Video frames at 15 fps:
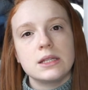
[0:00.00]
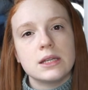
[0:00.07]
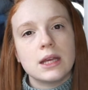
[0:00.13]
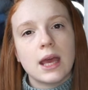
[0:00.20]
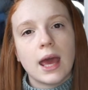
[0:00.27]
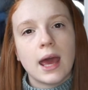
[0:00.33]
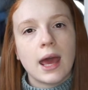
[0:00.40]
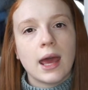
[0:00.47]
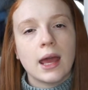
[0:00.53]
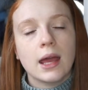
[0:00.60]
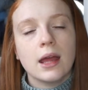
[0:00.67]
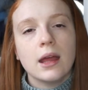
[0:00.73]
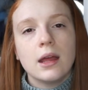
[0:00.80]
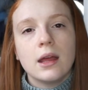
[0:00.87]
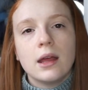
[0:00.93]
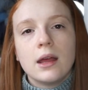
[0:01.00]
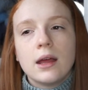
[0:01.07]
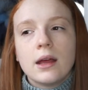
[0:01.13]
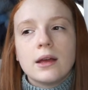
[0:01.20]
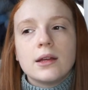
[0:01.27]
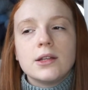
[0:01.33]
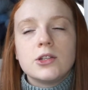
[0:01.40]
DK.
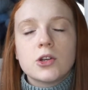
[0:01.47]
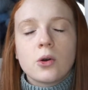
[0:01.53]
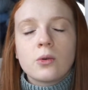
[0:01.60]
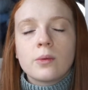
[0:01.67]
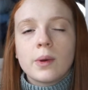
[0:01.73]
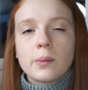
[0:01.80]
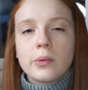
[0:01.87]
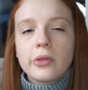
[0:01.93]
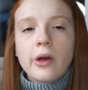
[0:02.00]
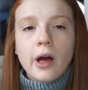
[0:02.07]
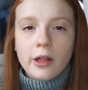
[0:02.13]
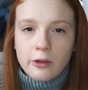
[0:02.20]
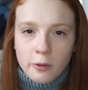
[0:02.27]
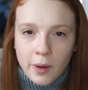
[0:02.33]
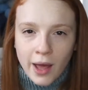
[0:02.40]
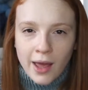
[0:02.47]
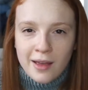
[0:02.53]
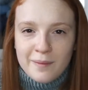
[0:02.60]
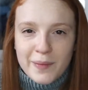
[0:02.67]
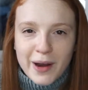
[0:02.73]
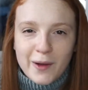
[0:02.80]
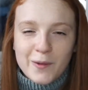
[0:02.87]
Don't remember the
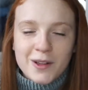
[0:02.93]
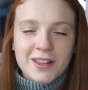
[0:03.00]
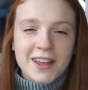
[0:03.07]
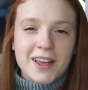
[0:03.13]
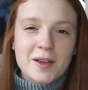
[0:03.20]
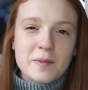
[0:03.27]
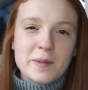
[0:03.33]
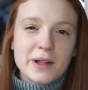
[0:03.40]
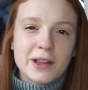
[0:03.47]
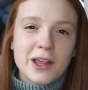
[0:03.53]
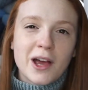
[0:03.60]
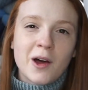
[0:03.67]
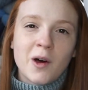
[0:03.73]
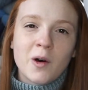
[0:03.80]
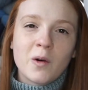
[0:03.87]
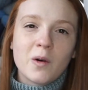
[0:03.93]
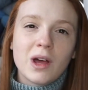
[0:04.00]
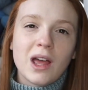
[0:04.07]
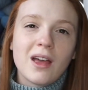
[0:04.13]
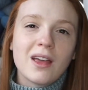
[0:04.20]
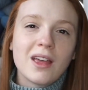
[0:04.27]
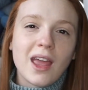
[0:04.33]
colorway, but I will link it below,
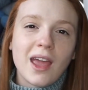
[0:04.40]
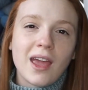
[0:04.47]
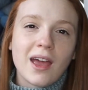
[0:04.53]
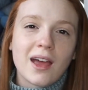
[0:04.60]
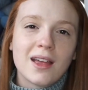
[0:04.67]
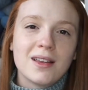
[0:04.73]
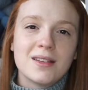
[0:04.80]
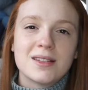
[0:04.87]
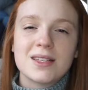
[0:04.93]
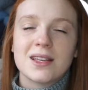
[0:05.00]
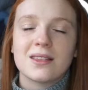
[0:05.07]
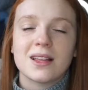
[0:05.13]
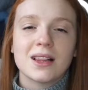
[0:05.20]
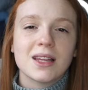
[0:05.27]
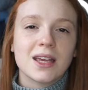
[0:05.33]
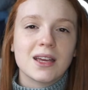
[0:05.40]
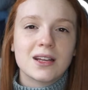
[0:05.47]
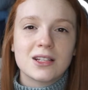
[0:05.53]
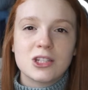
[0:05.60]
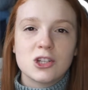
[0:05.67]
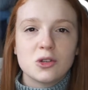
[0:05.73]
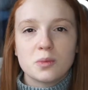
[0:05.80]
and the
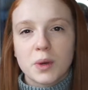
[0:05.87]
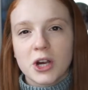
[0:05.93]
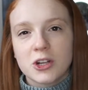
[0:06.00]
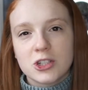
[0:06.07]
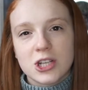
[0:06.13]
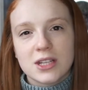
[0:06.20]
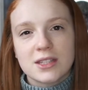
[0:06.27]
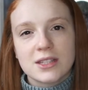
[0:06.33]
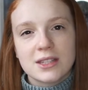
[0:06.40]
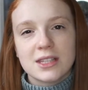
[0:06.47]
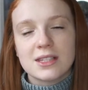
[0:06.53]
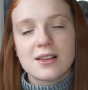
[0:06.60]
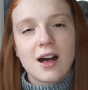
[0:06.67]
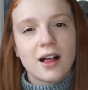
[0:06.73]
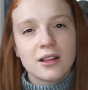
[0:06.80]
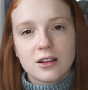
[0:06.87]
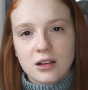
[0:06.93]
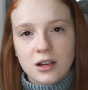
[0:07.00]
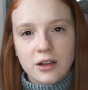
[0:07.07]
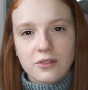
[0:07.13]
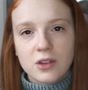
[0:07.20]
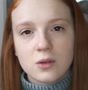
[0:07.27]
link to purchase this color
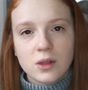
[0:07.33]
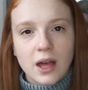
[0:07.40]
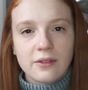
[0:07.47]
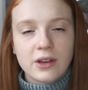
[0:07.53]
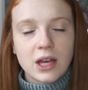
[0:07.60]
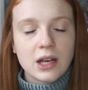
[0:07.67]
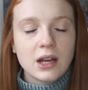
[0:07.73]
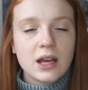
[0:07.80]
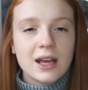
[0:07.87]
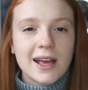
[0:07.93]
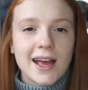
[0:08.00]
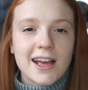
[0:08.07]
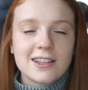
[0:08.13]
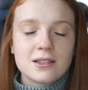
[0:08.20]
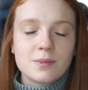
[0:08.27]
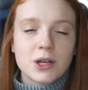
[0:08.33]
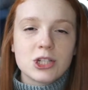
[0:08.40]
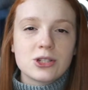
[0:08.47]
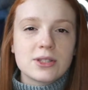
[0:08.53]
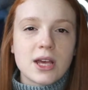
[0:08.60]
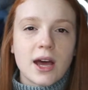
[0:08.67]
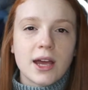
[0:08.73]
if you love it as
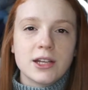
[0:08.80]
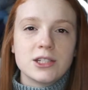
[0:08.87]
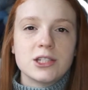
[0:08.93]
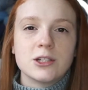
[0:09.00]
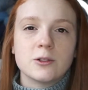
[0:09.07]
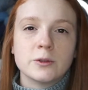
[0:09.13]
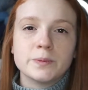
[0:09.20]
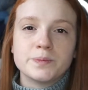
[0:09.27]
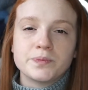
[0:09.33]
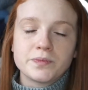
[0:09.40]
much as I do